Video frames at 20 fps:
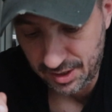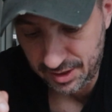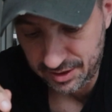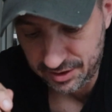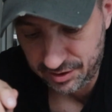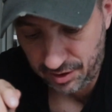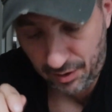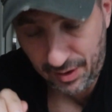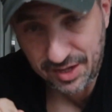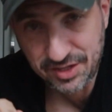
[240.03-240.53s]

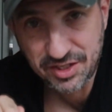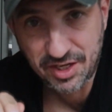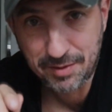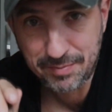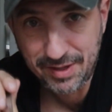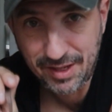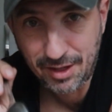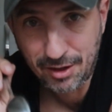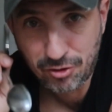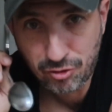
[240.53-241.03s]
So that's going
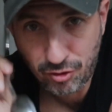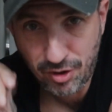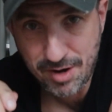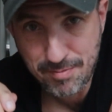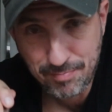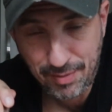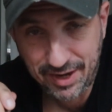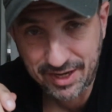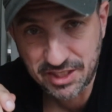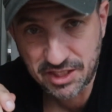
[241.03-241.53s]
to be the
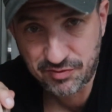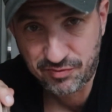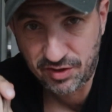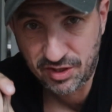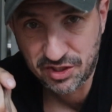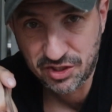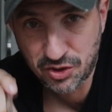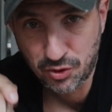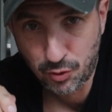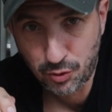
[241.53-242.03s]
great base for
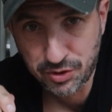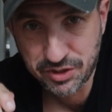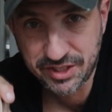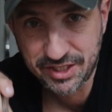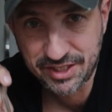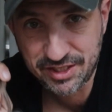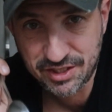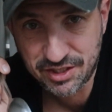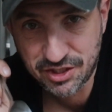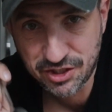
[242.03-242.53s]
your
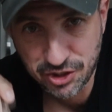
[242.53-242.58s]
sauces,